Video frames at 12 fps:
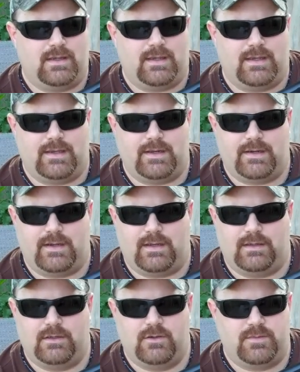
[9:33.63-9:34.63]
and uh,
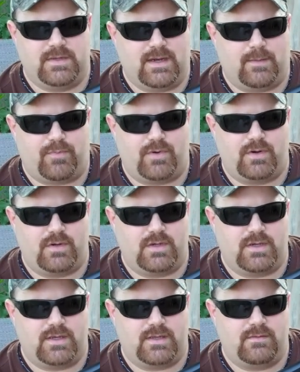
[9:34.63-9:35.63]
lubed it up real
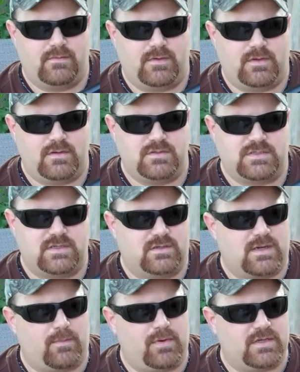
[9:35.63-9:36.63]
good used
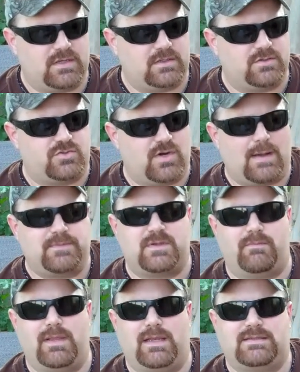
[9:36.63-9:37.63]
a couple of little drops
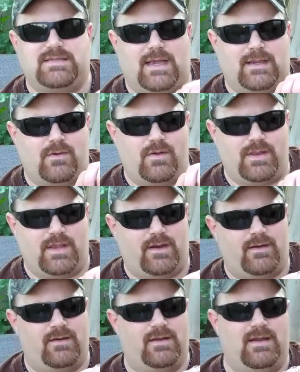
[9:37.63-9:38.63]
of Militec on there